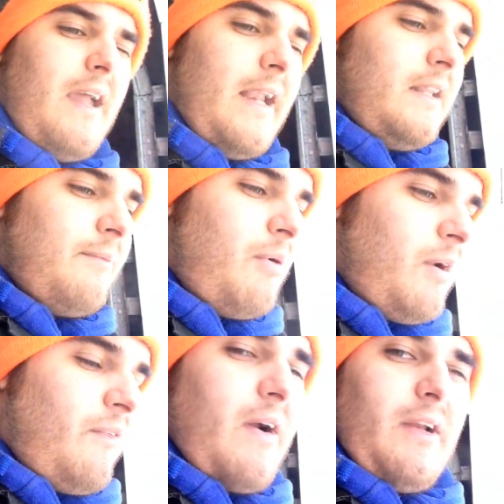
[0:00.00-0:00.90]
and then to put
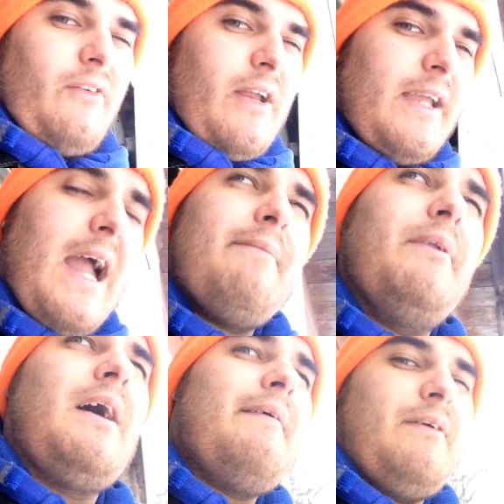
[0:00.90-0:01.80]
a fucking rain cap
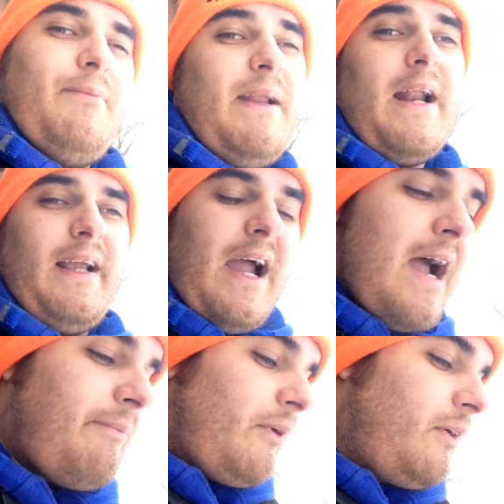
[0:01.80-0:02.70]
on top that was made out of
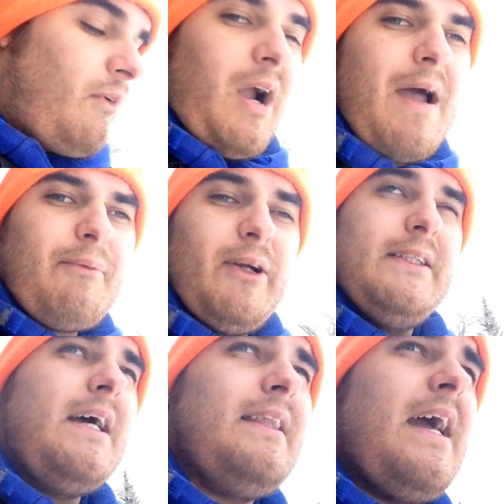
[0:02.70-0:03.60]
copper. Well, copper is
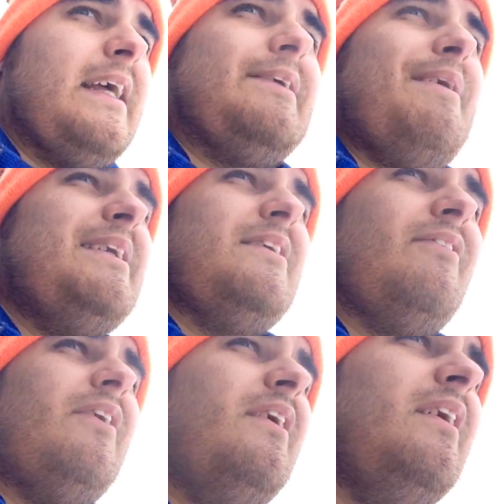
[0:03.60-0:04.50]
not that
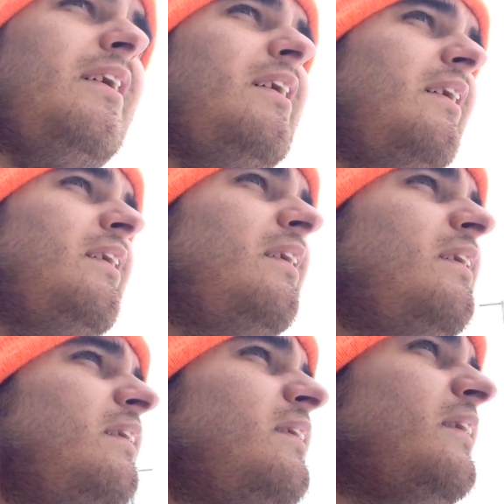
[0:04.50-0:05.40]
expensive.
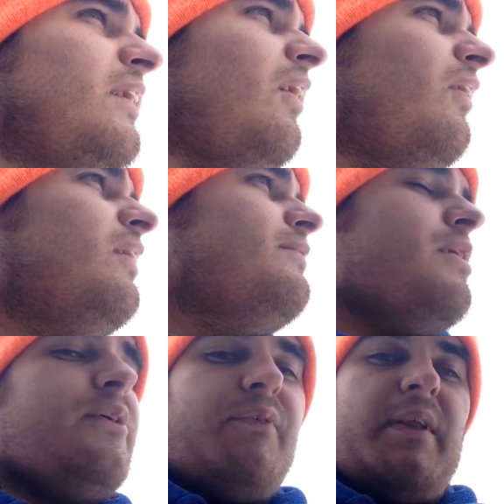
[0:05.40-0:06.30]
You know,
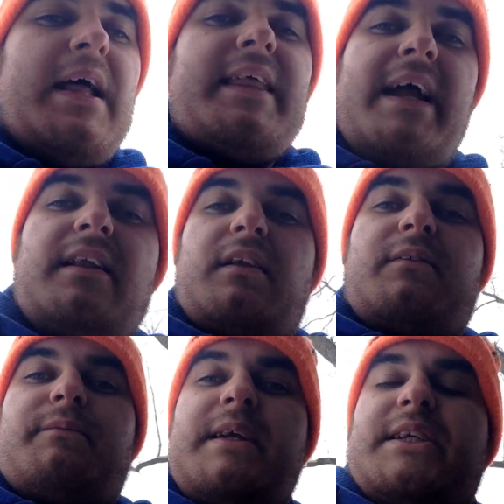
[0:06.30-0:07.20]
especially for that tiny little
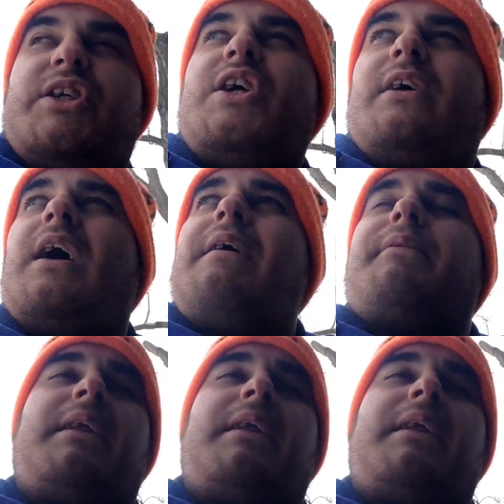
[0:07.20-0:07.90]
piece of shit of copper